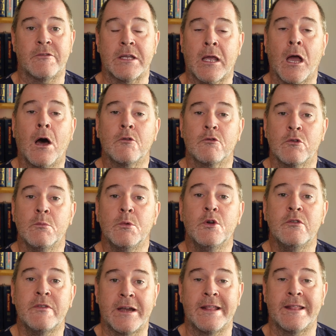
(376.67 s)
It can't
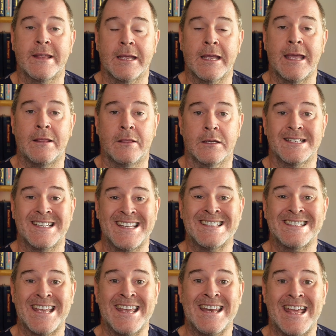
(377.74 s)
remove anything that
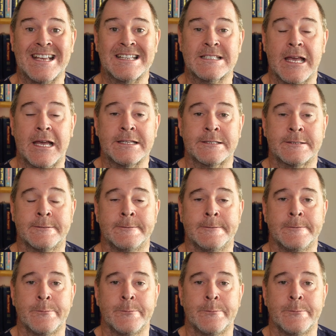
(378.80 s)
is in excess.